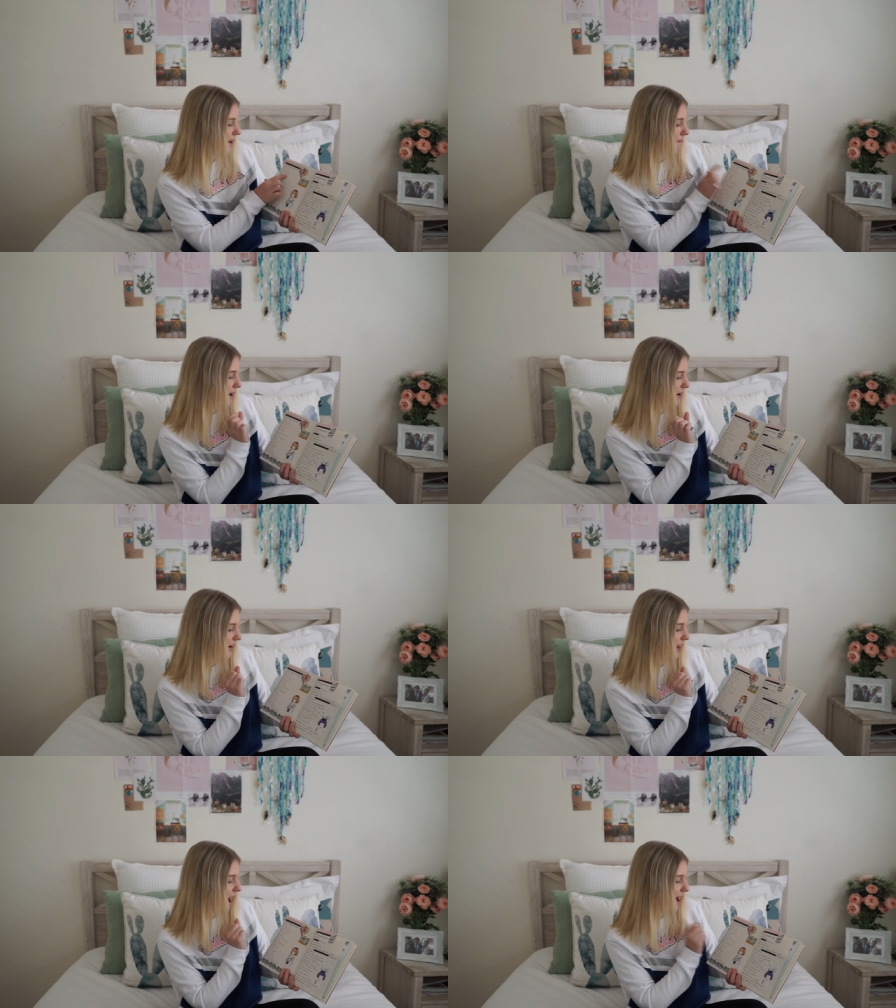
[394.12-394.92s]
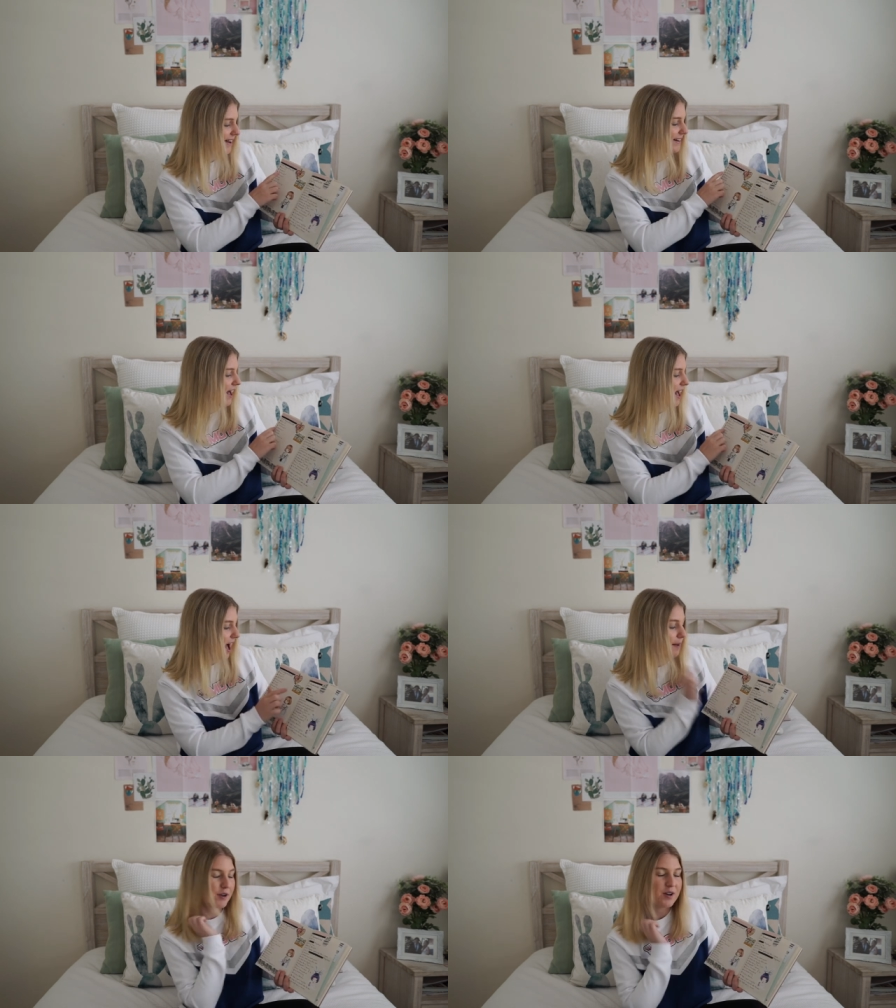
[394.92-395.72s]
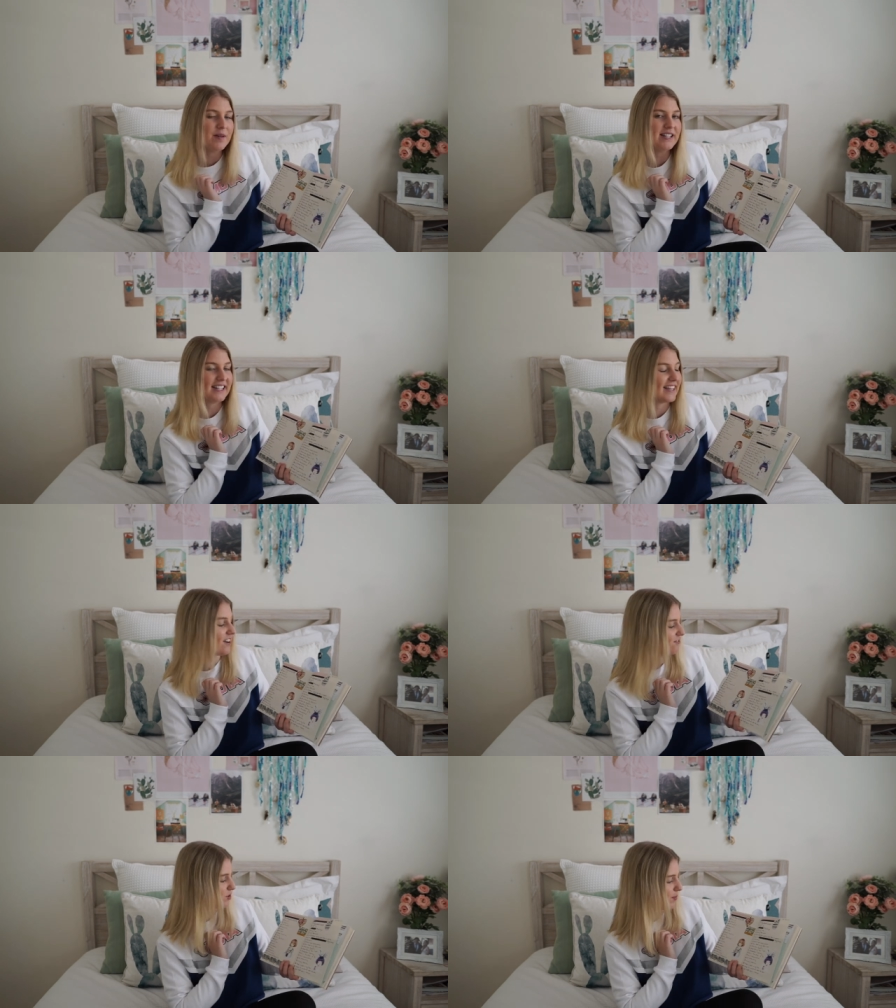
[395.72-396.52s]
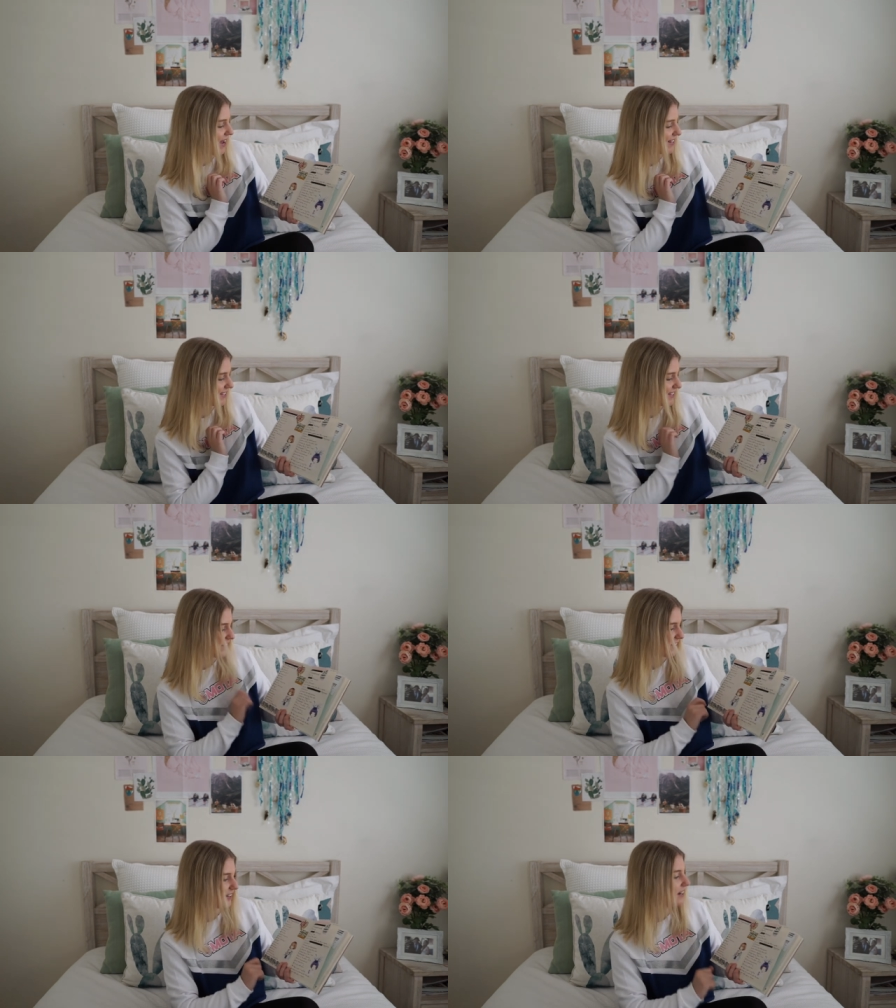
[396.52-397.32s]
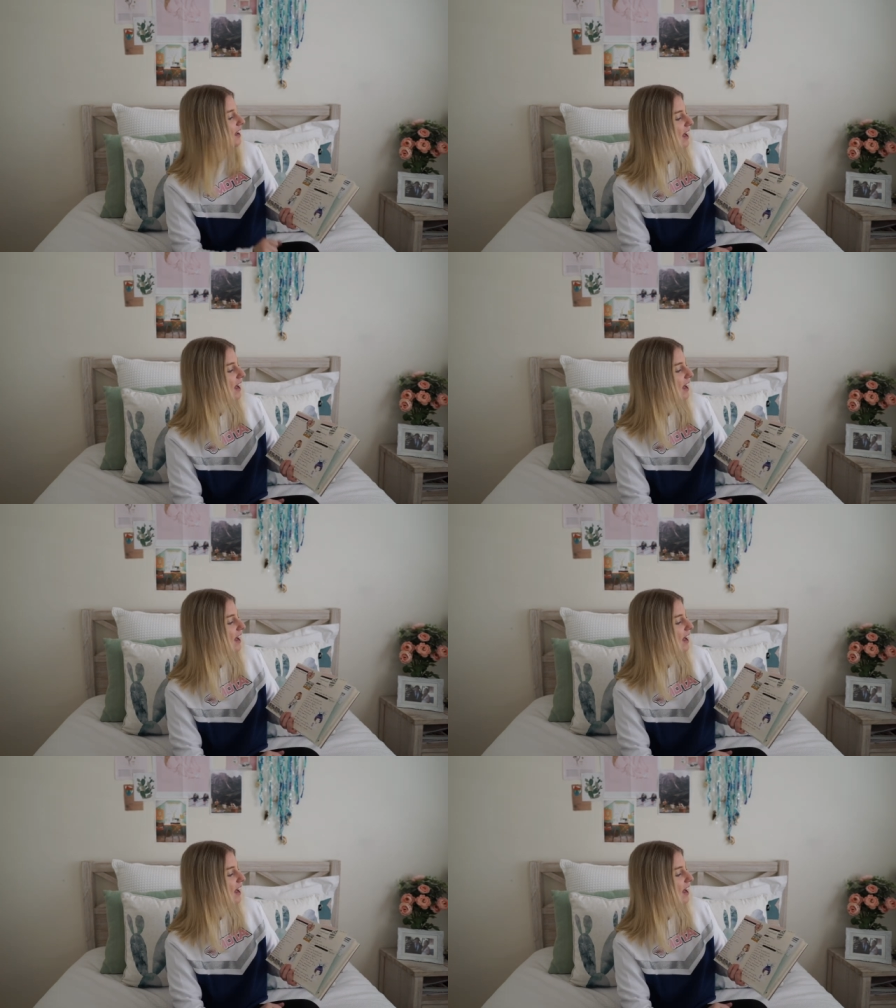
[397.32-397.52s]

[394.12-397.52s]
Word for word: America, and I'm going to be ticking off Japan soon.